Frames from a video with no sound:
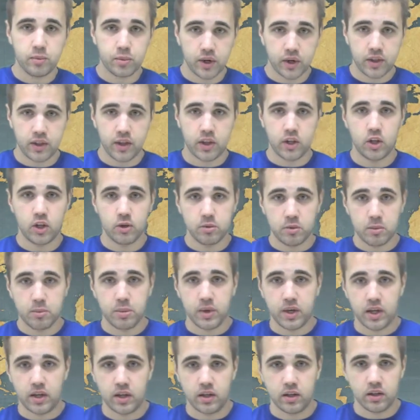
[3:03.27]
breathing human
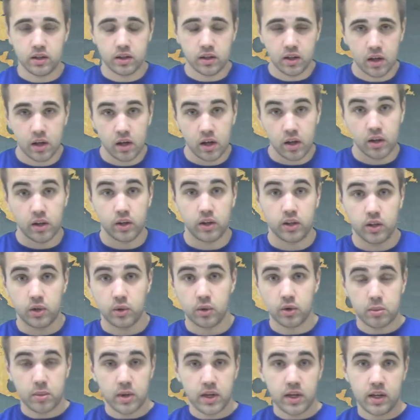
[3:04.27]
being like you
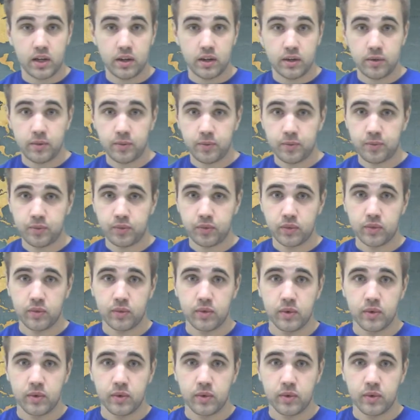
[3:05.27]
or me